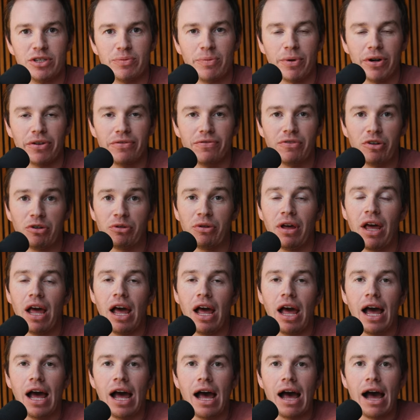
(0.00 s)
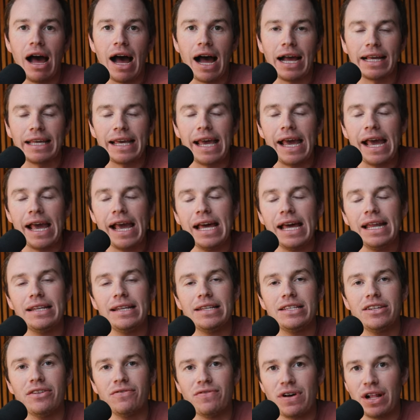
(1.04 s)
my smartphone. I
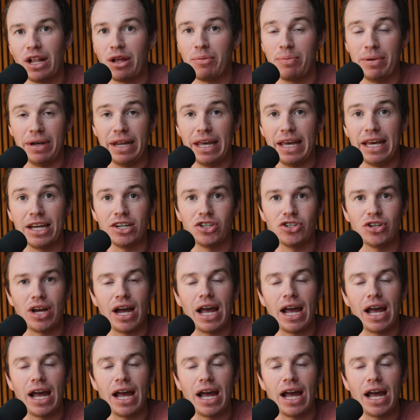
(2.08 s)
can't develop an itch.